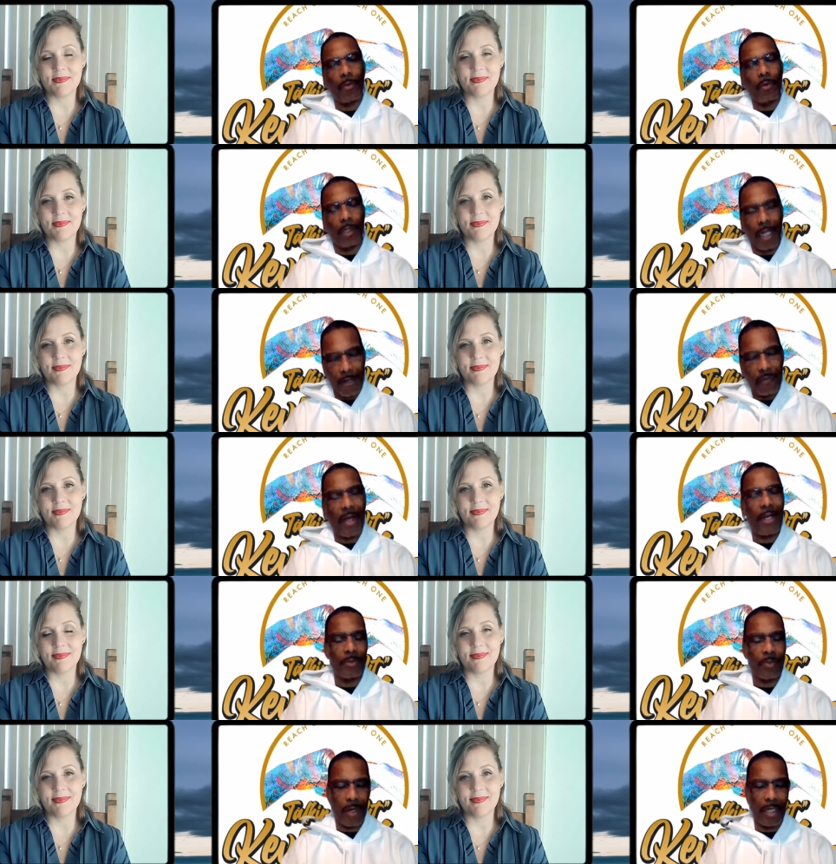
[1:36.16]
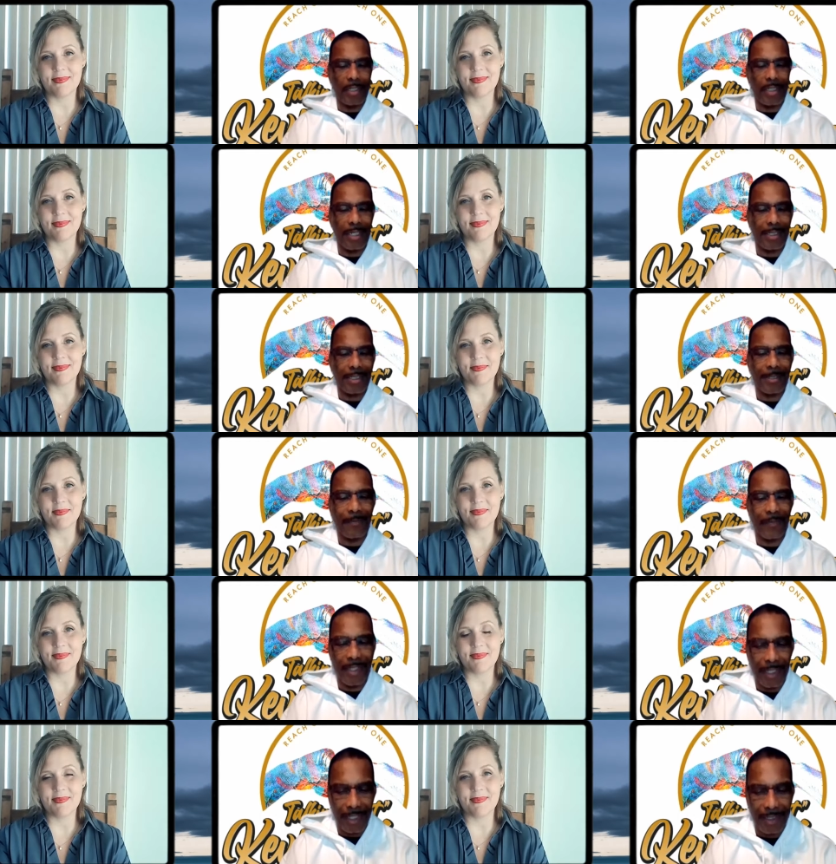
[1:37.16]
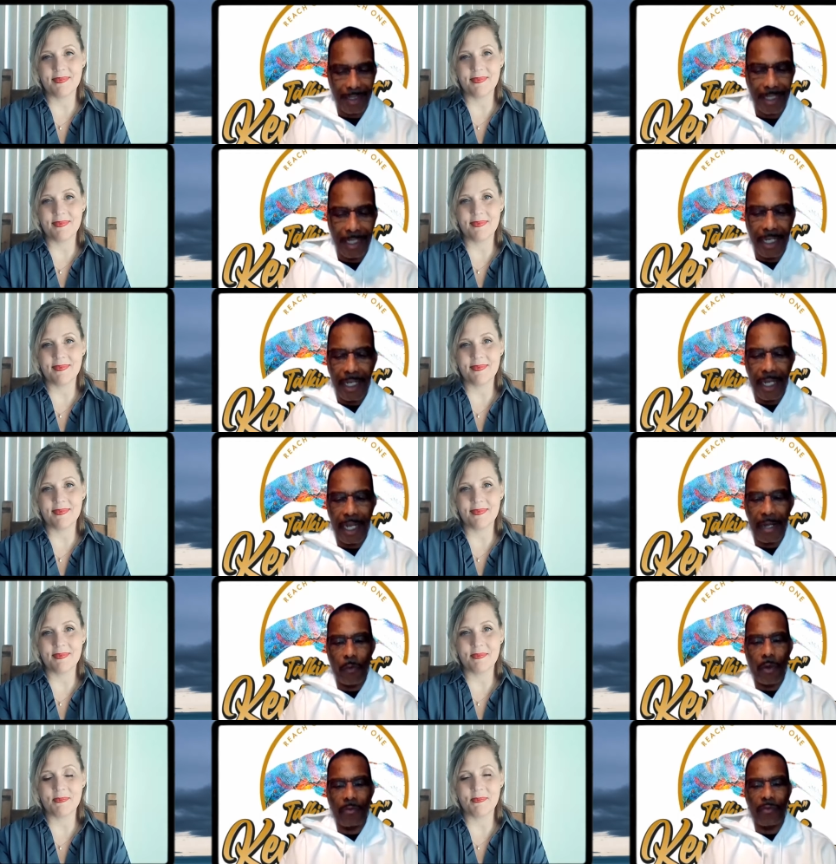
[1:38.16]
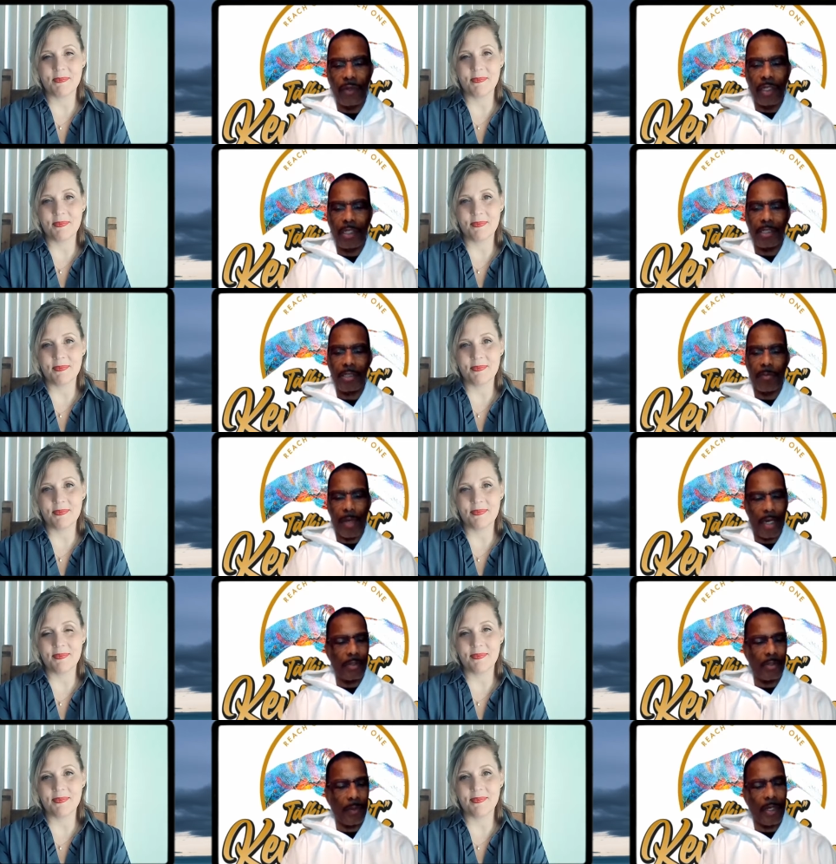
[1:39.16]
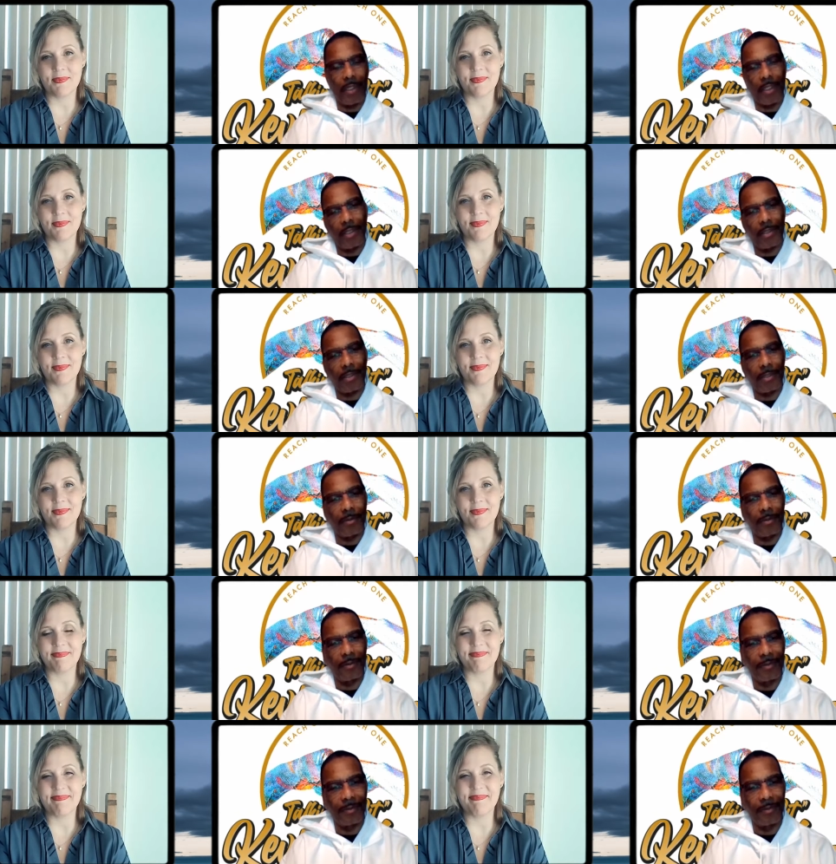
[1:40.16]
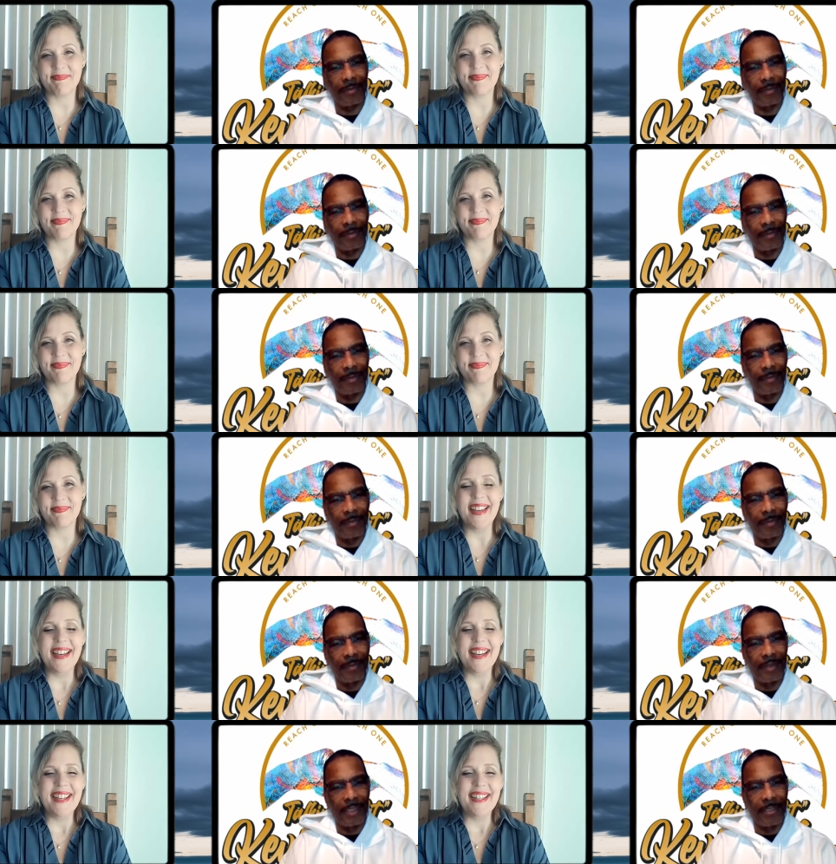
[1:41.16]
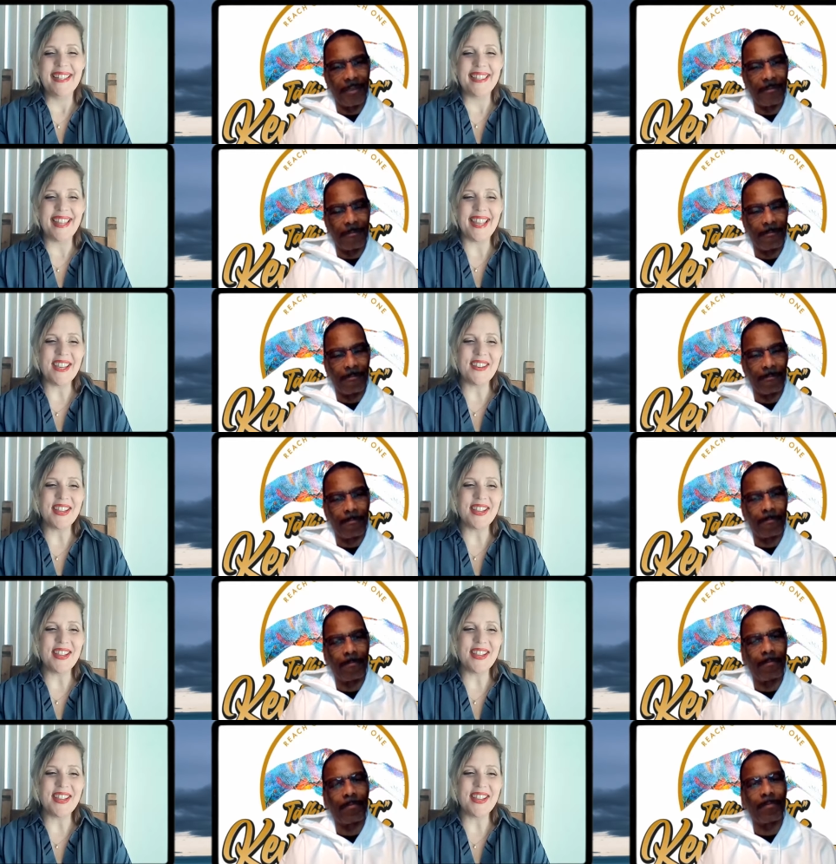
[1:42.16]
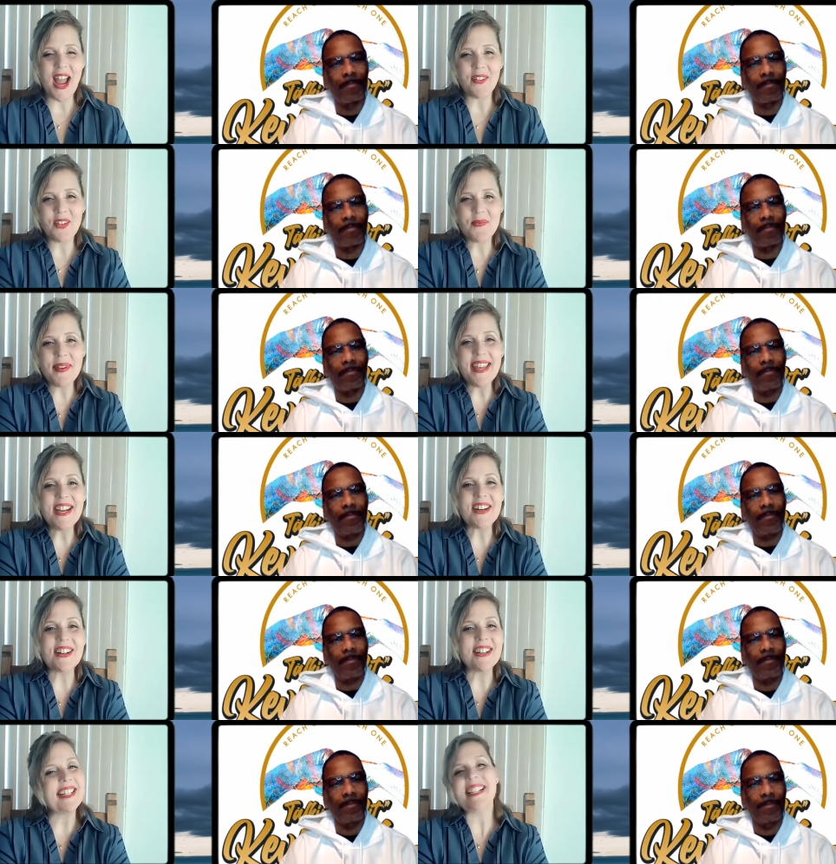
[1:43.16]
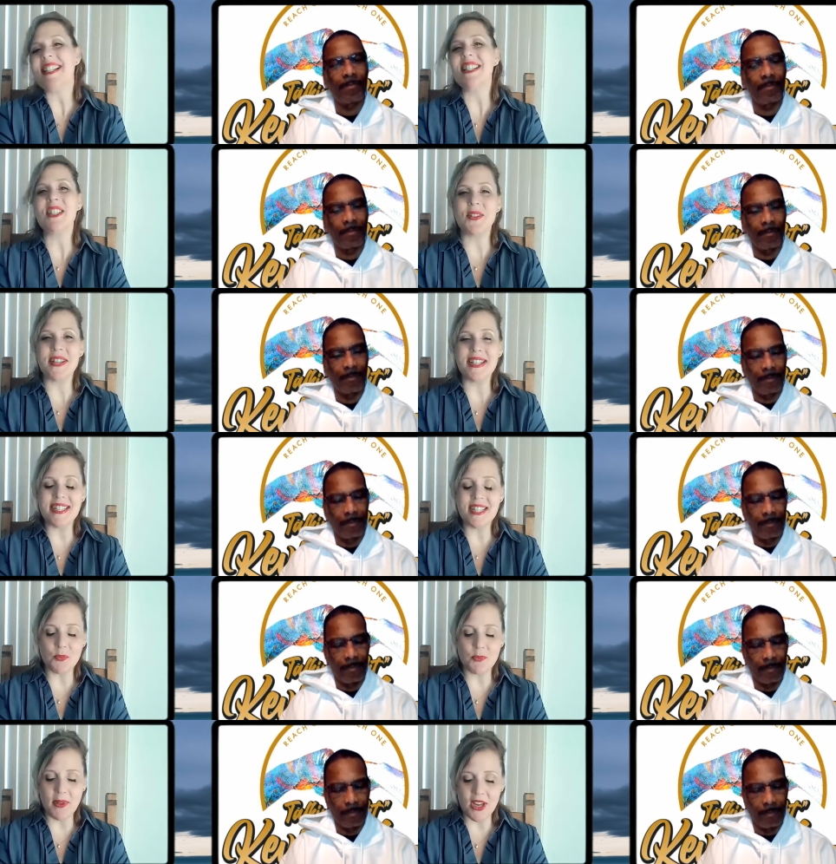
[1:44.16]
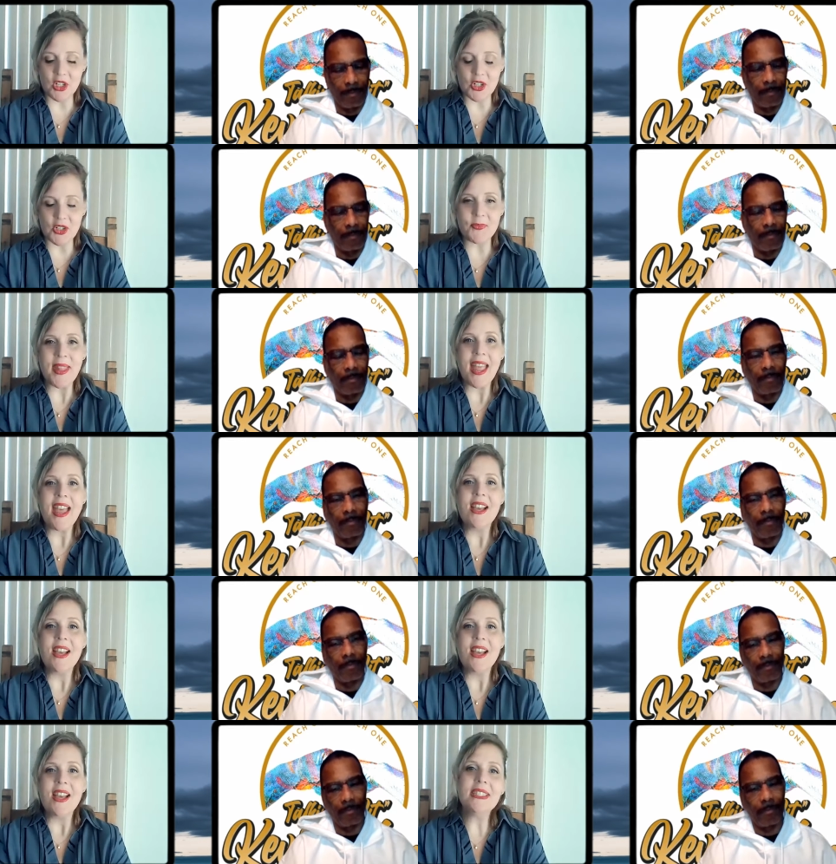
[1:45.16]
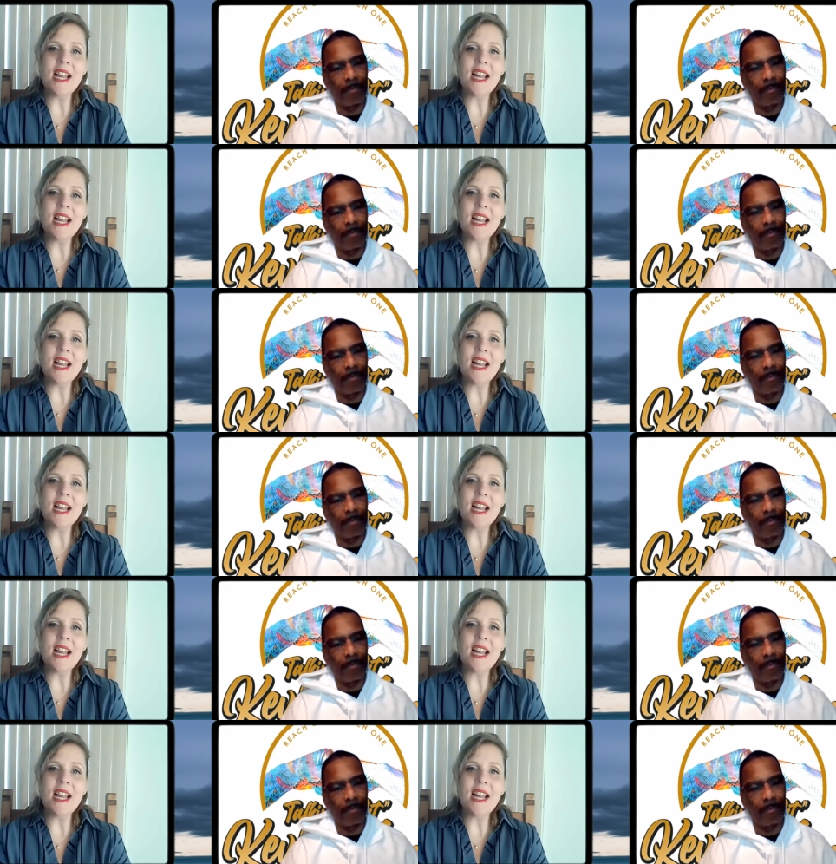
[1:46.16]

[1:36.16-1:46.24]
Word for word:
Speaker 1: Life House Projects is, and what Venus Mastermind
Speaker 2: is? Mm. Thank you, Kevin, for having me here. So it's just a pleasure. So